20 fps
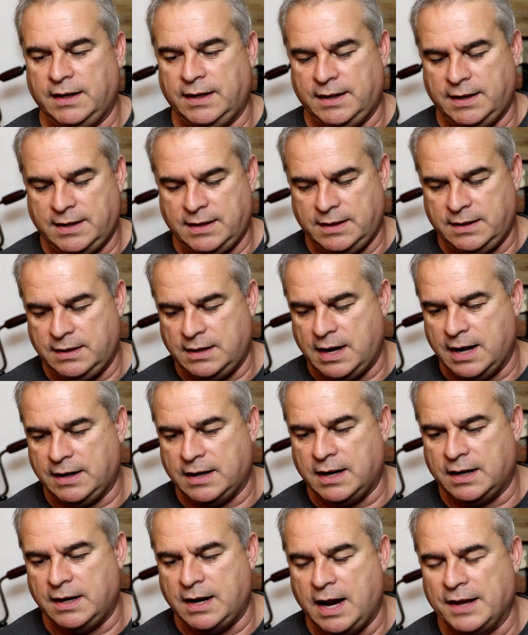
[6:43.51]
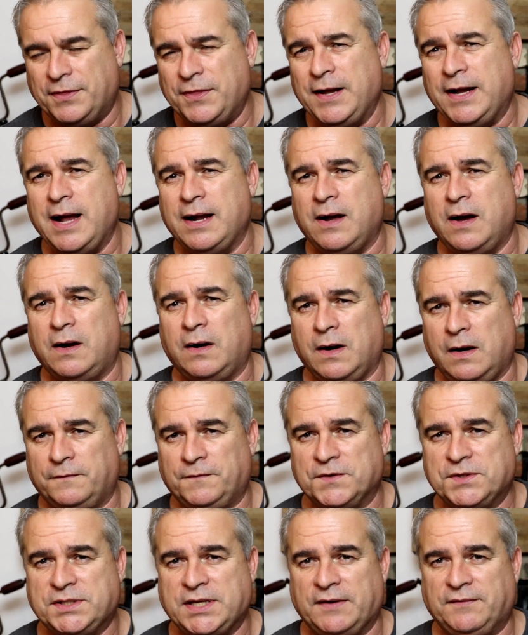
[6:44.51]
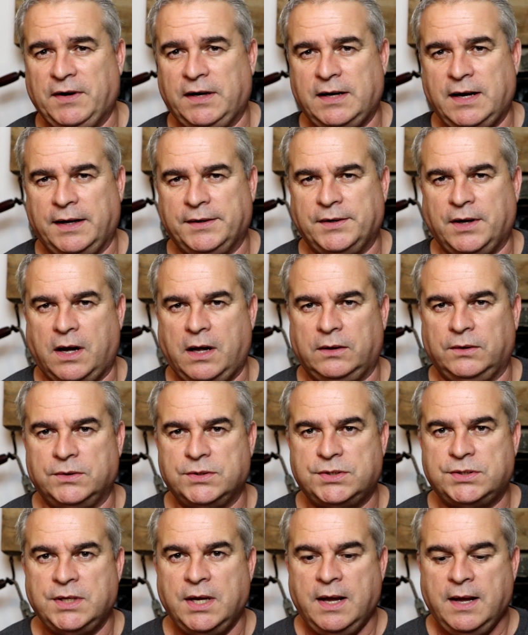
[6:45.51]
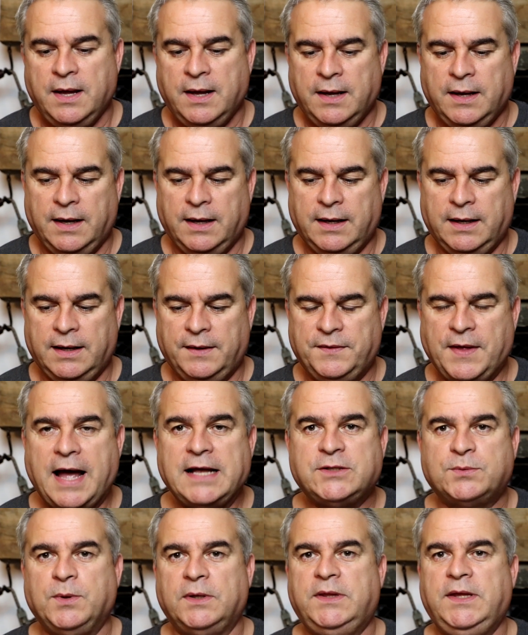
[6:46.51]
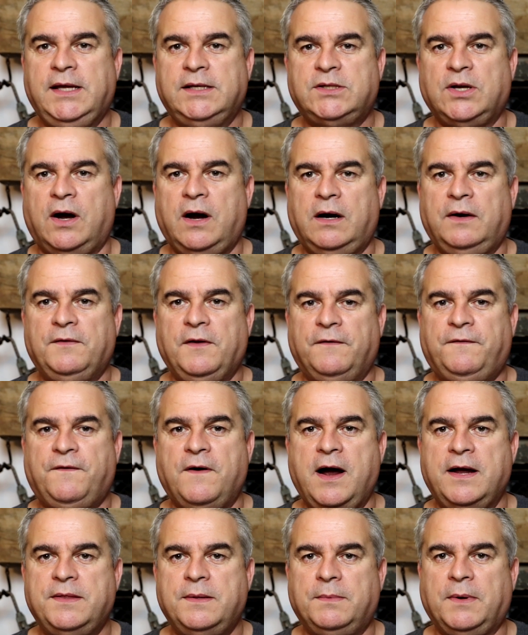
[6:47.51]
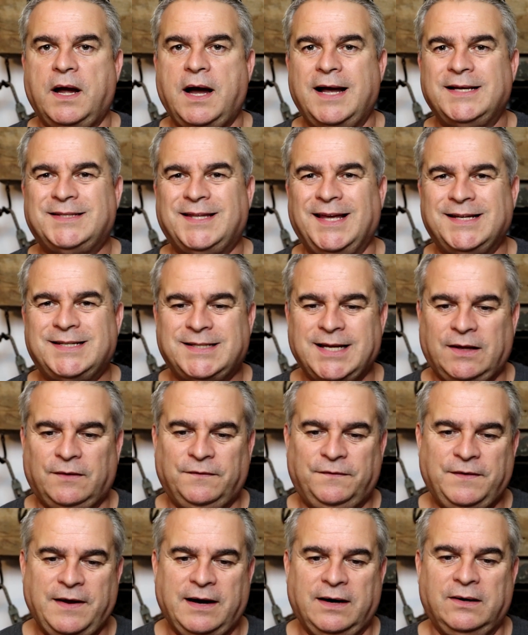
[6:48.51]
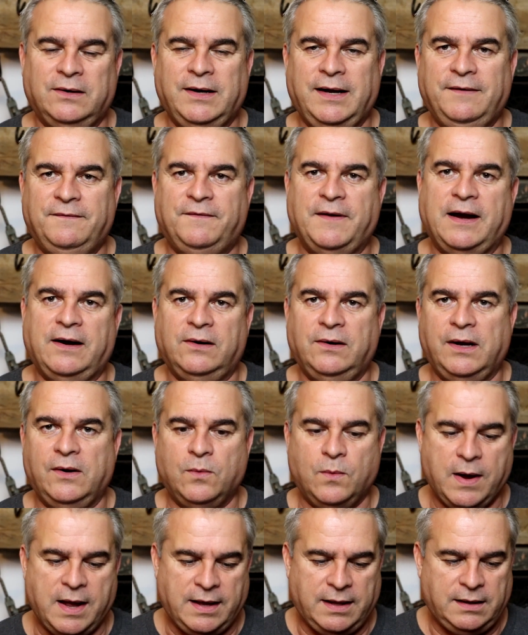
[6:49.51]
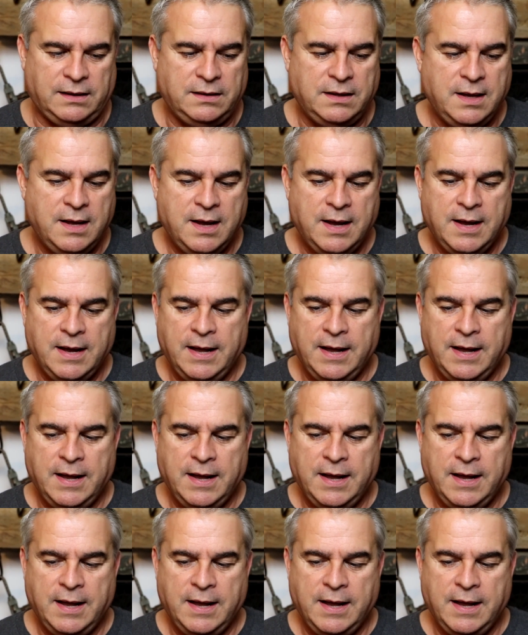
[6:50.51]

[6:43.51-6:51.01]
I think I got it on for $79. That's what these are. If you find them, guys, they sell very, very well.